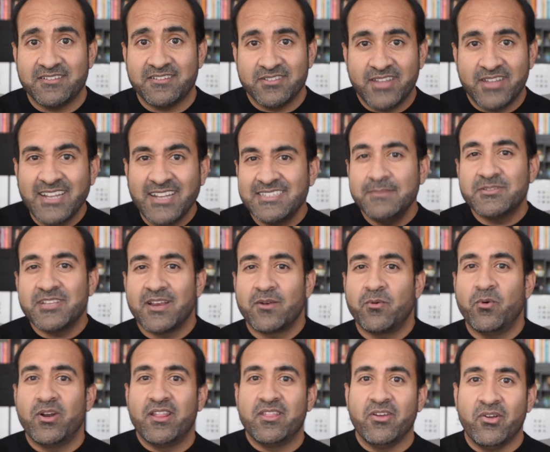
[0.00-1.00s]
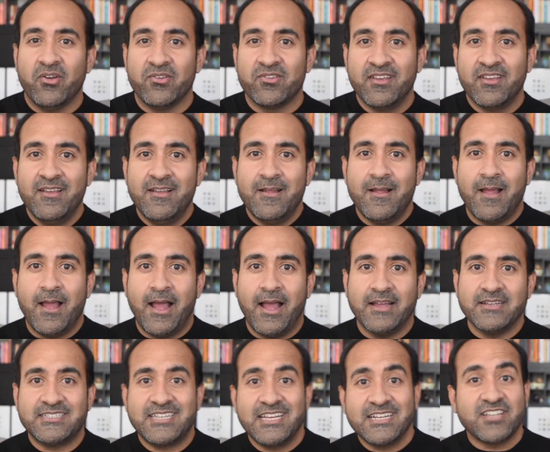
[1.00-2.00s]
So that seems like one of those
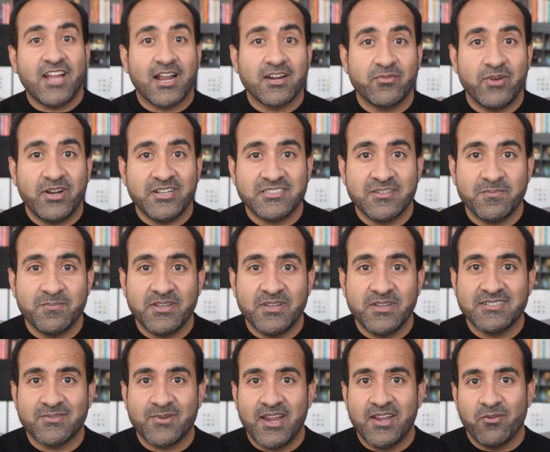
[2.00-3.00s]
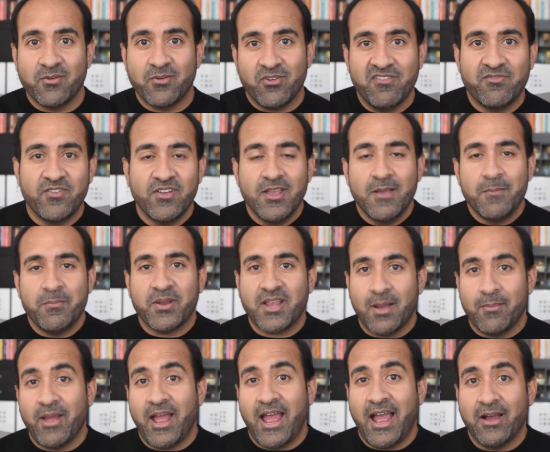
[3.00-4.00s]
TikTok recipes, right? We've
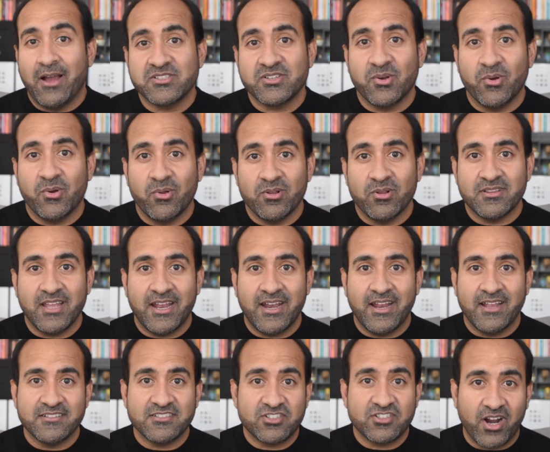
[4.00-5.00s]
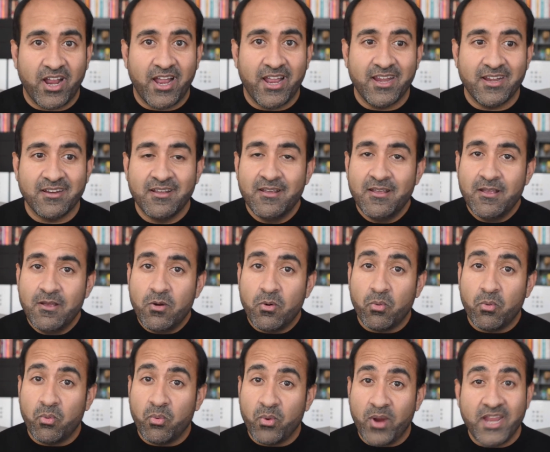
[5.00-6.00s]
become a household that has tried
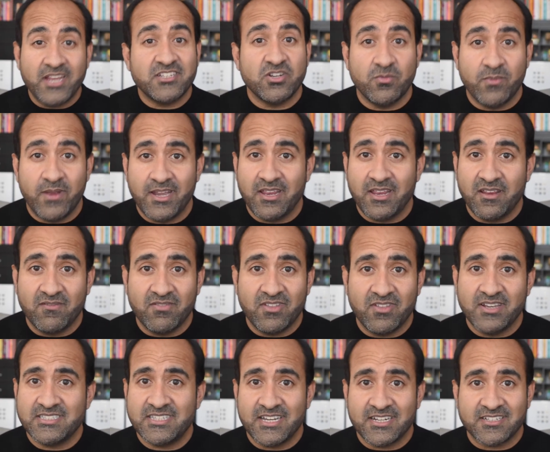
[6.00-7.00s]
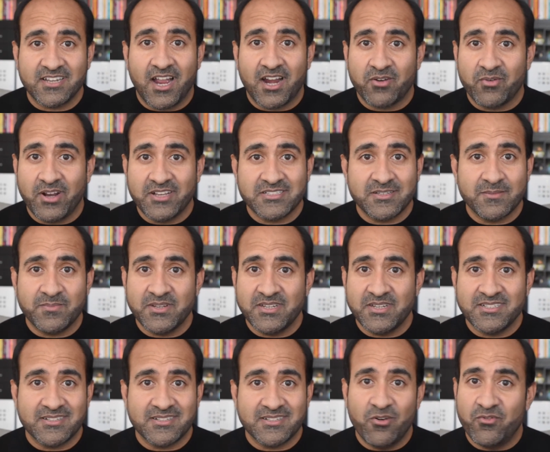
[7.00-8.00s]
way too many of these TikTok
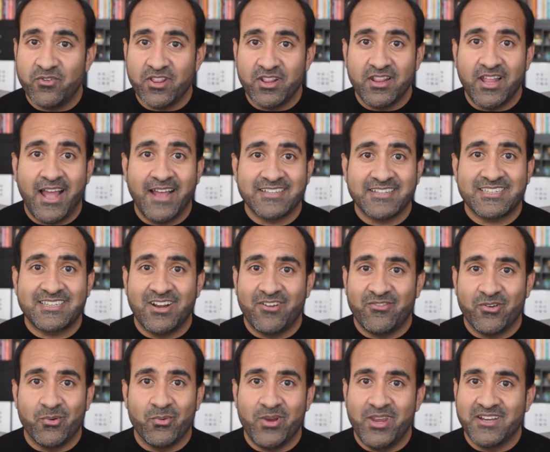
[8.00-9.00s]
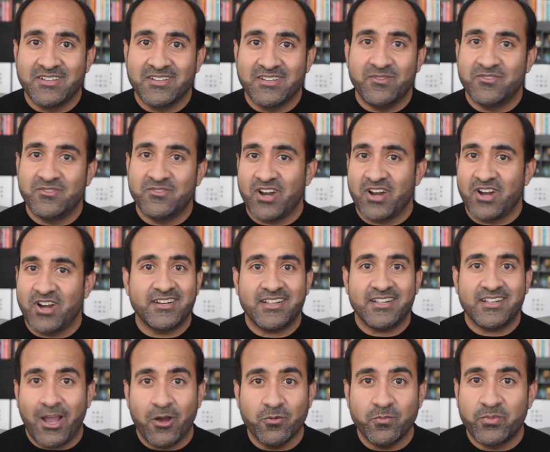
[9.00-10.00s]
recipes over the last several weeks. We've tried
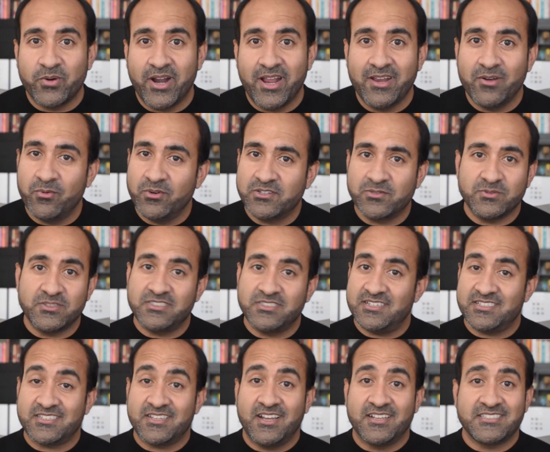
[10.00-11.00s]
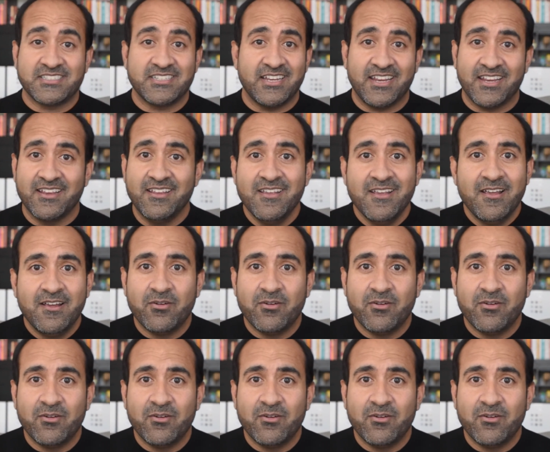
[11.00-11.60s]
cloud bread, which was disgusting.